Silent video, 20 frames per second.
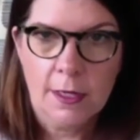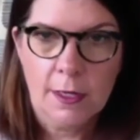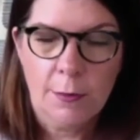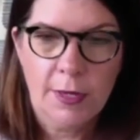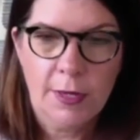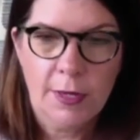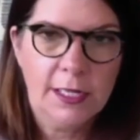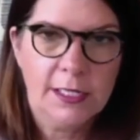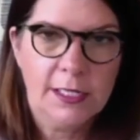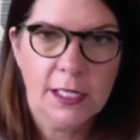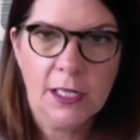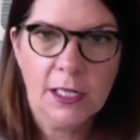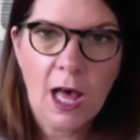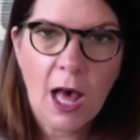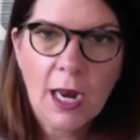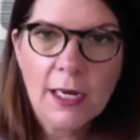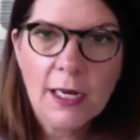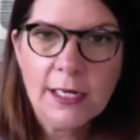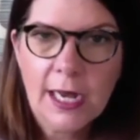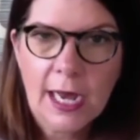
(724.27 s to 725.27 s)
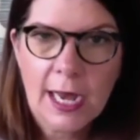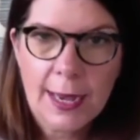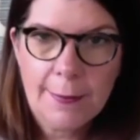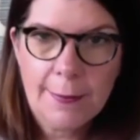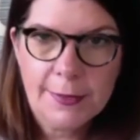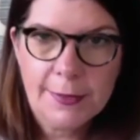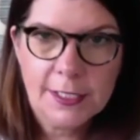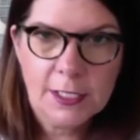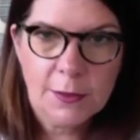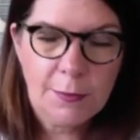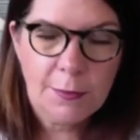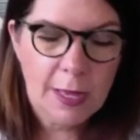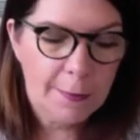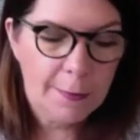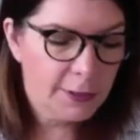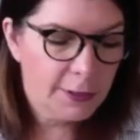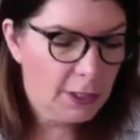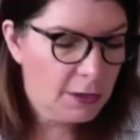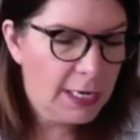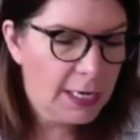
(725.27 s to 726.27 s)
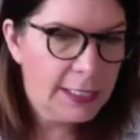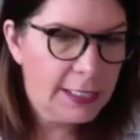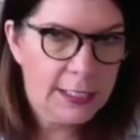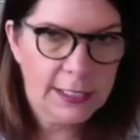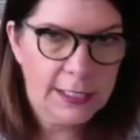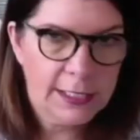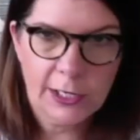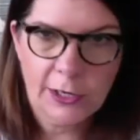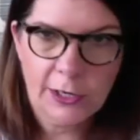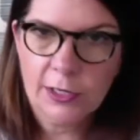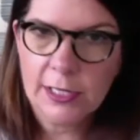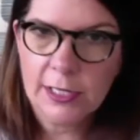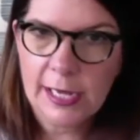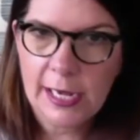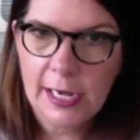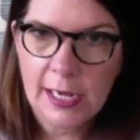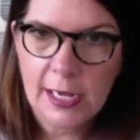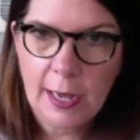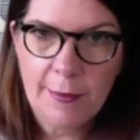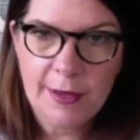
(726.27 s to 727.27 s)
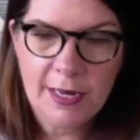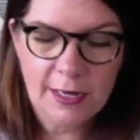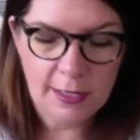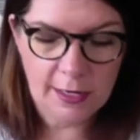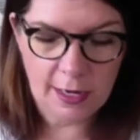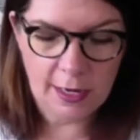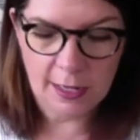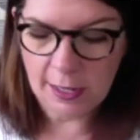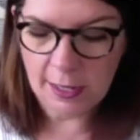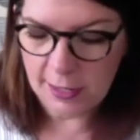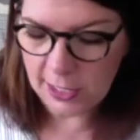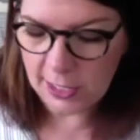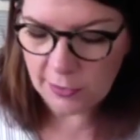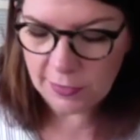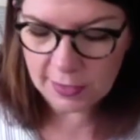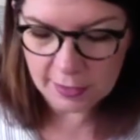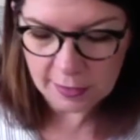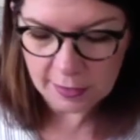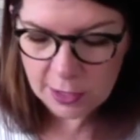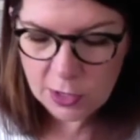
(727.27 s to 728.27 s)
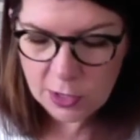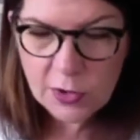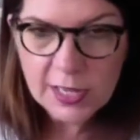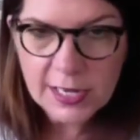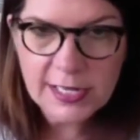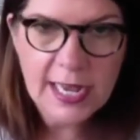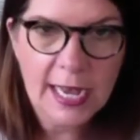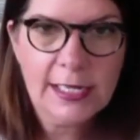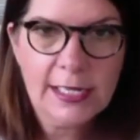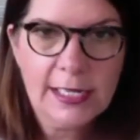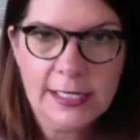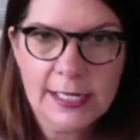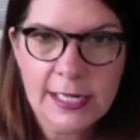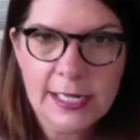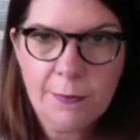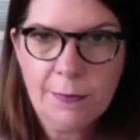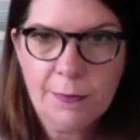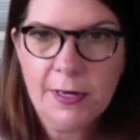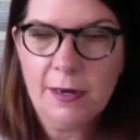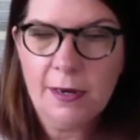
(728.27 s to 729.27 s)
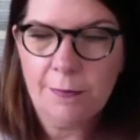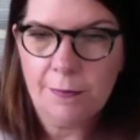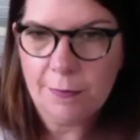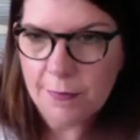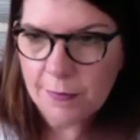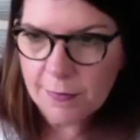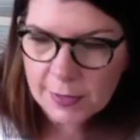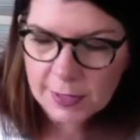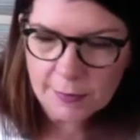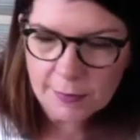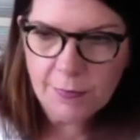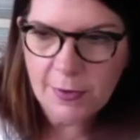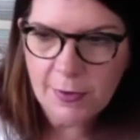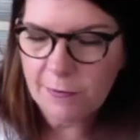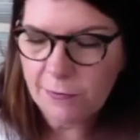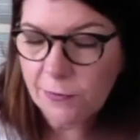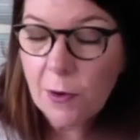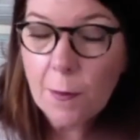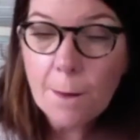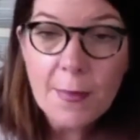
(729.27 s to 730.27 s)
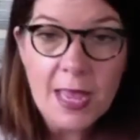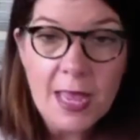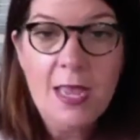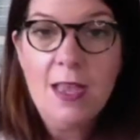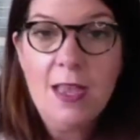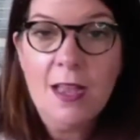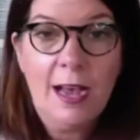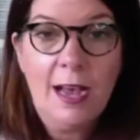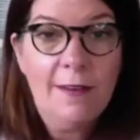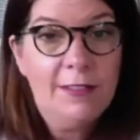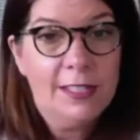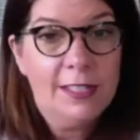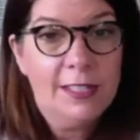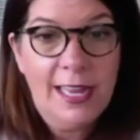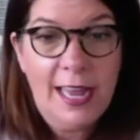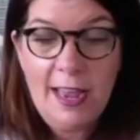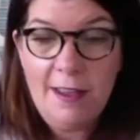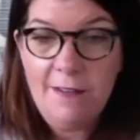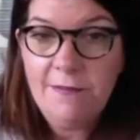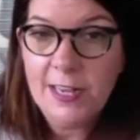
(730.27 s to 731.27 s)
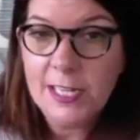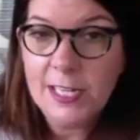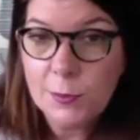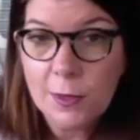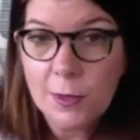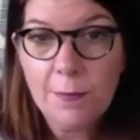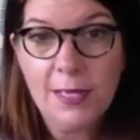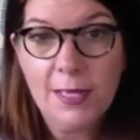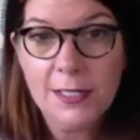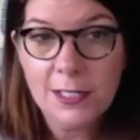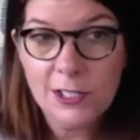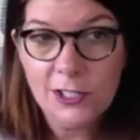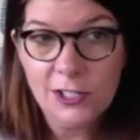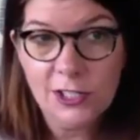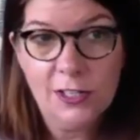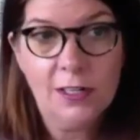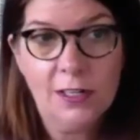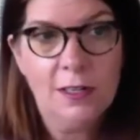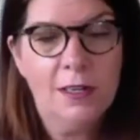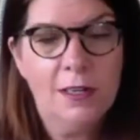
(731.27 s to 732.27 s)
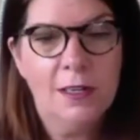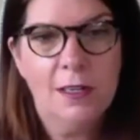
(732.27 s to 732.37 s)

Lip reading: Because a lot of times people don't necessarily, I mean, you know, you can text it, but for me, I have to say Facebook Messenger,